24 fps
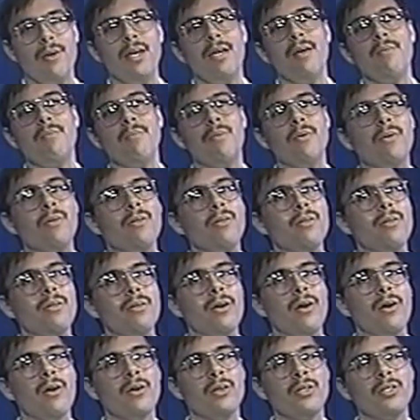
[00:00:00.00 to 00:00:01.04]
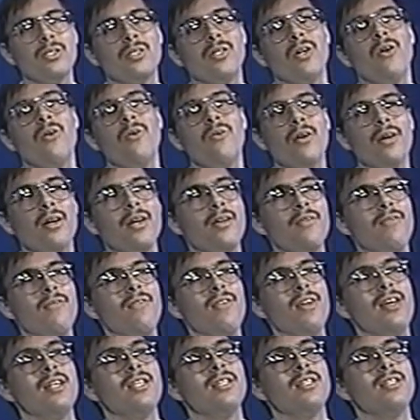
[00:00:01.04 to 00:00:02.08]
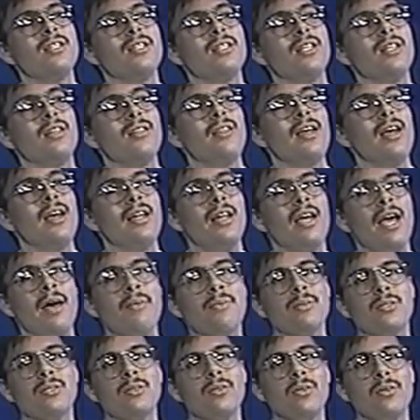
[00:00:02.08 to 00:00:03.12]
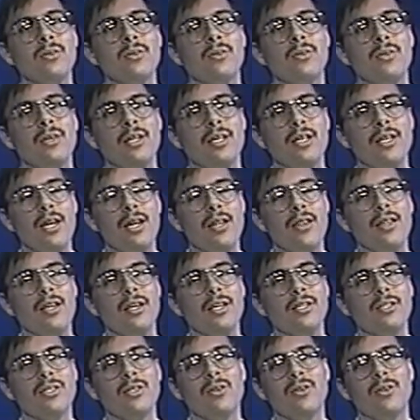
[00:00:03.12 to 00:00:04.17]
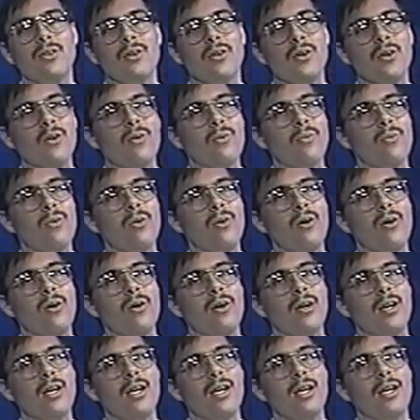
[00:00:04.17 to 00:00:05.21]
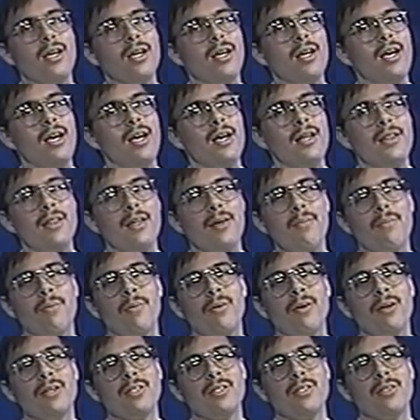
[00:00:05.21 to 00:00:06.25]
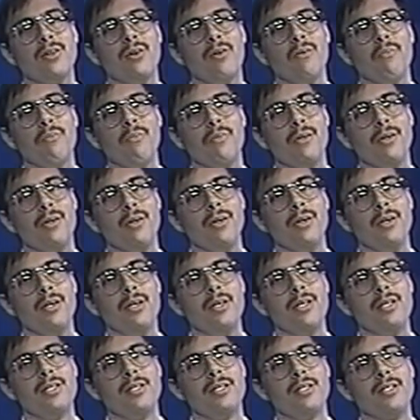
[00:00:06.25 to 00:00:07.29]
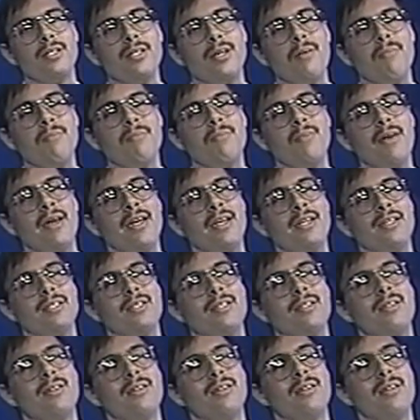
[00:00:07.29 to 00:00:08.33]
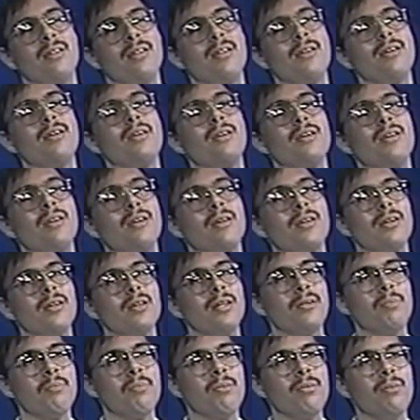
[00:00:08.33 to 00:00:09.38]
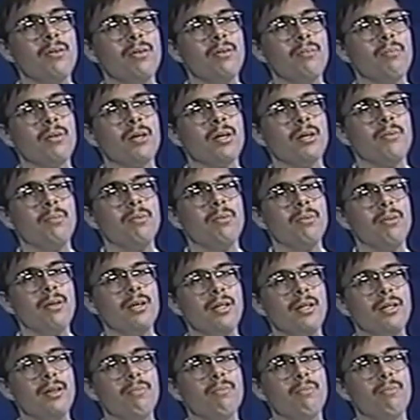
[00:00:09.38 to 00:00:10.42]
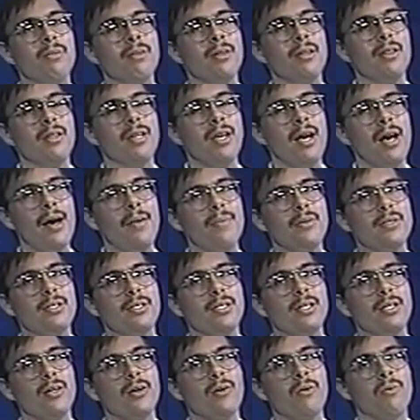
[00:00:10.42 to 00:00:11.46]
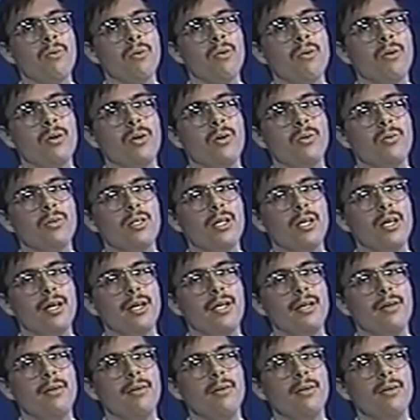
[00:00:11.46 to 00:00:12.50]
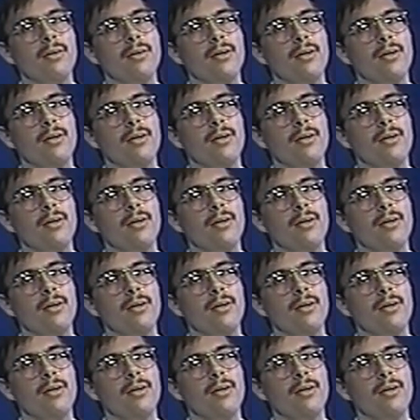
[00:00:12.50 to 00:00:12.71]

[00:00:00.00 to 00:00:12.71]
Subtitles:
People are so convinced that absolutely nothing is going to go wrong, and then presto, something is completely the opposite goes on.